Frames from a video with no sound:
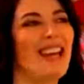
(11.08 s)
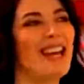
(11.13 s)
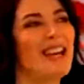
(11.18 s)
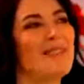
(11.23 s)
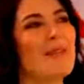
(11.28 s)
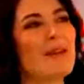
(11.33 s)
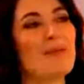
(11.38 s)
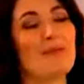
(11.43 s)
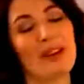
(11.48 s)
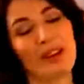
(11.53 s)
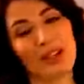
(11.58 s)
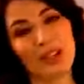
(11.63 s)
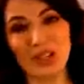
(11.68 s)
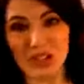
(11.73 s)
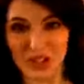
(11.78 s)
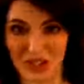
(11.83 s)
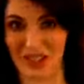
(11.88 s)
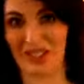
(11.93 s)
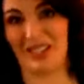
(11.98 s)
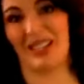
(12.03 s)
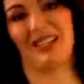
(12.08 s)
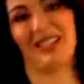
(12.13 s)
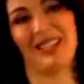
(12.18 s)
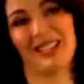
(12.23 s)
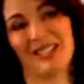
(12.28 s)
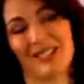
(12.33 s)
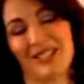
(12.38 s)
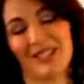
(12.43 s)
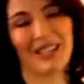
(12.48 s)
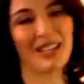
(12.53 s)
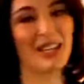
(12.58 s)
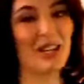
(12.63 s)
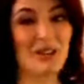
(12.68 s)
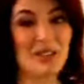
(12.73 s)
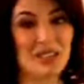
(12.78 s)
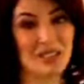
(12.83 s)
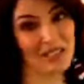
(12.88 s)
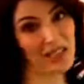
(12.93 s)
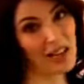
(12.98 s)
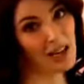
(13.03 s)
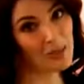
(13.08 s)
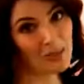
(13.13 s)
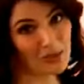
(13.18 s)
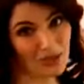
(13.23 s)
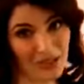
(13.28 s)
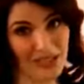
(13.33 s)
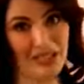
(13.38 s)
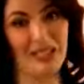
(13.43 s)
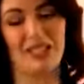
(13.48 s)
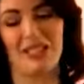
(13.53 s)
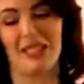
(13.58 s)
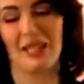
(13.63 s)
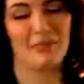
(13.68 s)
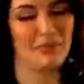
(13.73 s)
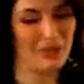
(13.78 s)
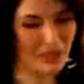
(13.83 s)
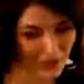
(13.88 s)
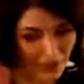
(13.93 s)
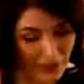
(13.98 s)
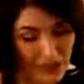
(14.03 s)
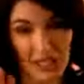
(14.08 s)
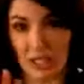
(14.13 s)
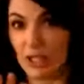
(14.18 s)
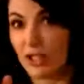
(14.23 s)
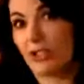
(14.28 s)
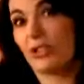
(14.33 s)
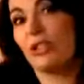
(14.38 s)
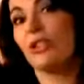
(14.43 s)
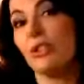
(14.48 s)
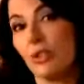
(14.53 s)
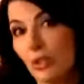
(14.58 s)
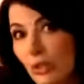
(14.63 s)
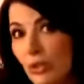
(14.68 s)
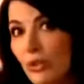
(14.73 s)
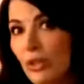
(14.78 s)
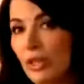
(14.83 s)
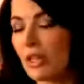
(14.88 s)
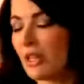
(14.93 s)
And maybe I shouldn't say this because I know it's a terrible cliche, but it's true.